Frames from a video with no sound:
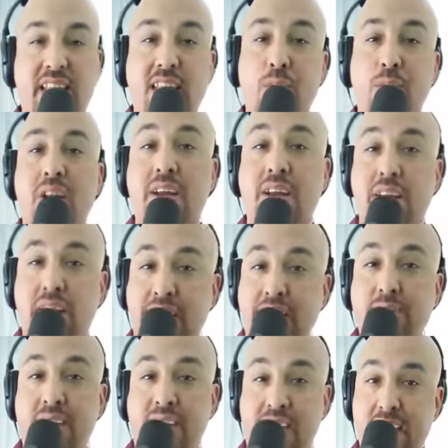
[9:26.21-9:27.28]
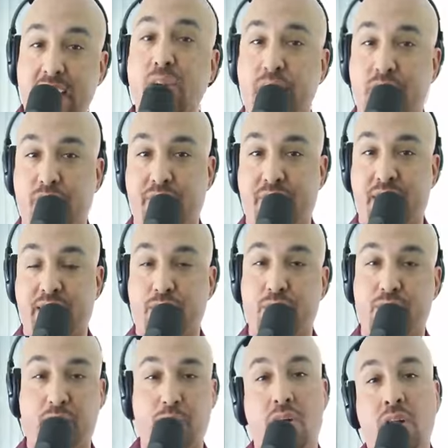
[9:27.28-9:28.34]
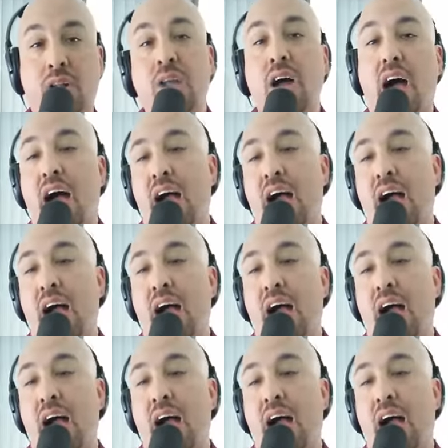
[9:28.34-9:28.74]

and they want to claim the ignorance factor, saying, "Well,